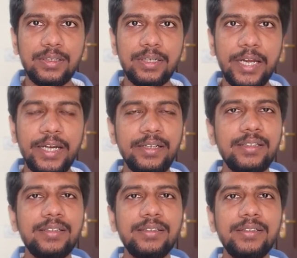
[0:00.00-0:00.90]
and
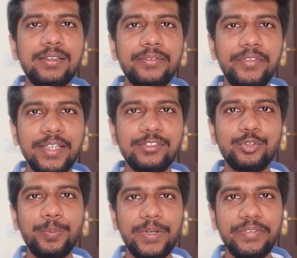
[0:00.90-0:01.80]
ways
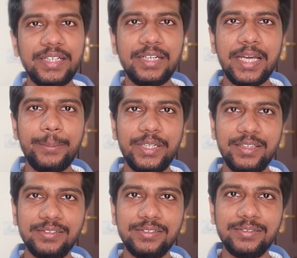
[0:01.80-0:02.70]
to prevent diabetes,